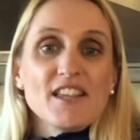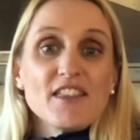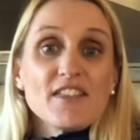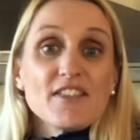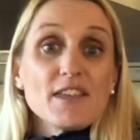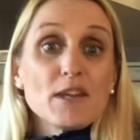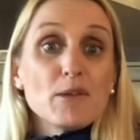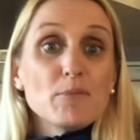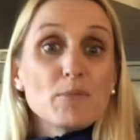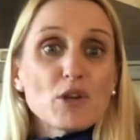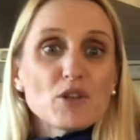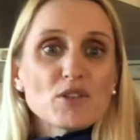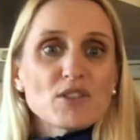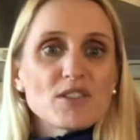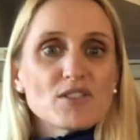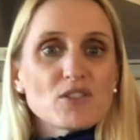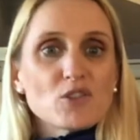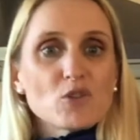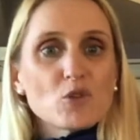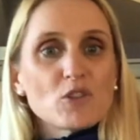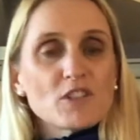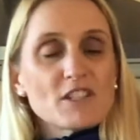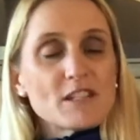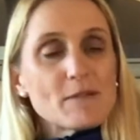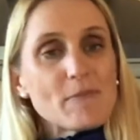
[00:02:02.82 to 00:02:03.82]
Then Moses
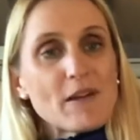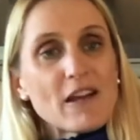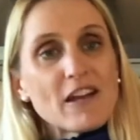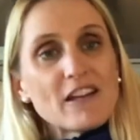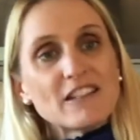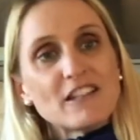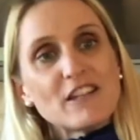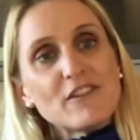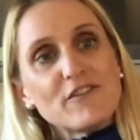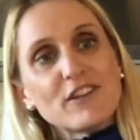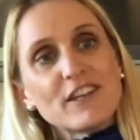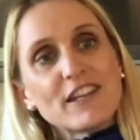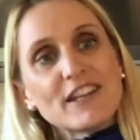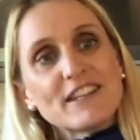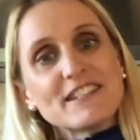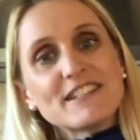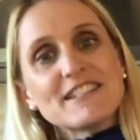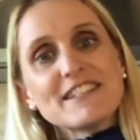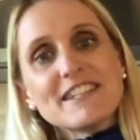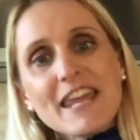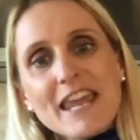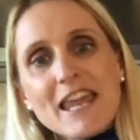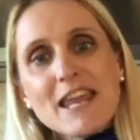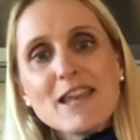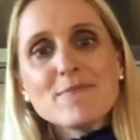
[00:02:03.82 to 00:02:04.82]
talks about giving
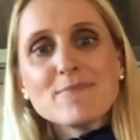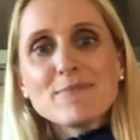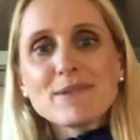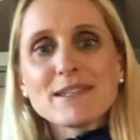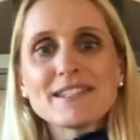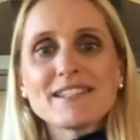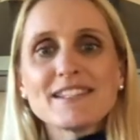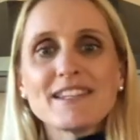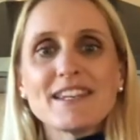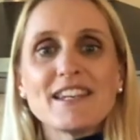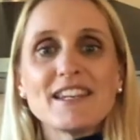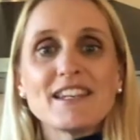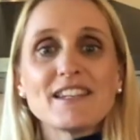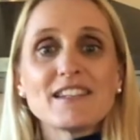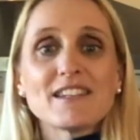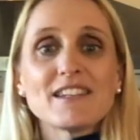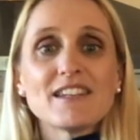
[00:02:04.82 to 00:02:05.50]
a 10%